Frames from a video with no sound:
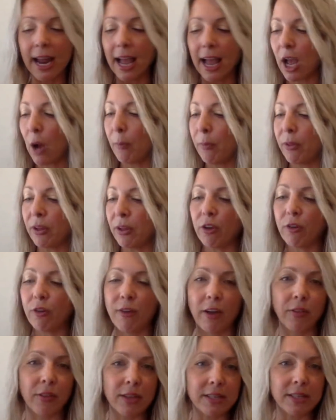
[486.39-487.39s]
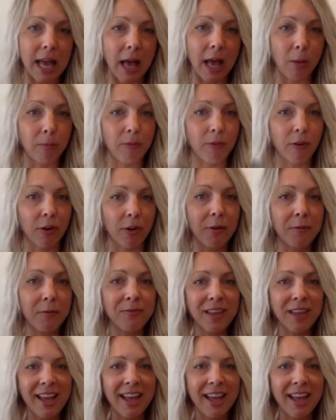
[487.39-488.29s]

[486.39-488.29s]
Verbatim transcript: I hope that you found this helpful